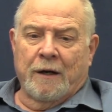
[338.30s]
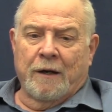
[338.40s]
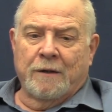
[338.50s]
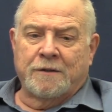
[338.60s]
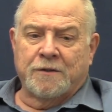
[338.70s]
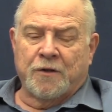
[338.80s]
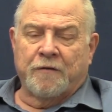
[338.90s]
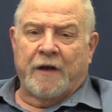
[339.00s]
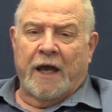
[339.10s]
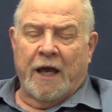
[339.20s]

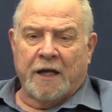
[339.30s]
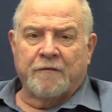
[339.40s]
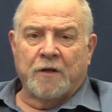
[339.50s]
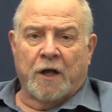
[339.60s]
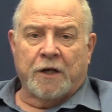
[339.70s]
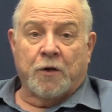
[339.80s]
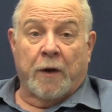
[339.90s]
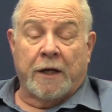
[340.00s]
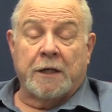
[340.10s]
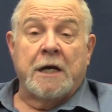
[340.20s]
deserve a heck of a lot of
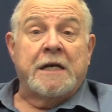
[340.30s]
credit